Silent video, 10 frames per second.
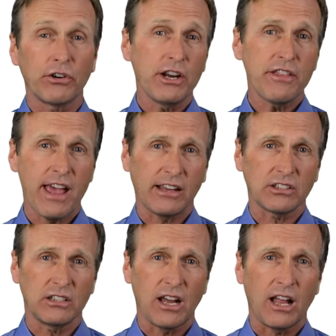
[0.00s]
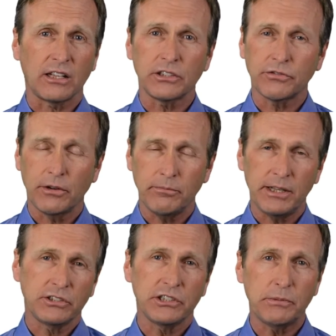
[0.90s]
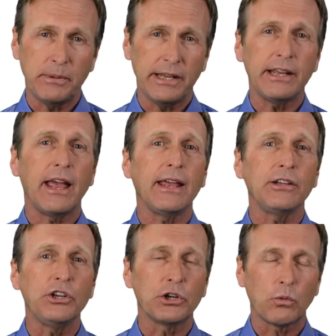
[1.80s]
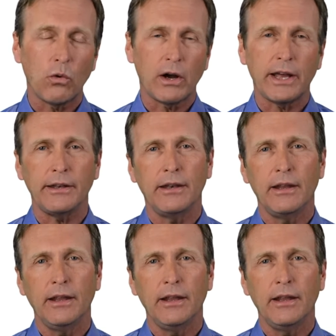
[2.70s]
$30,000 from business B in year one.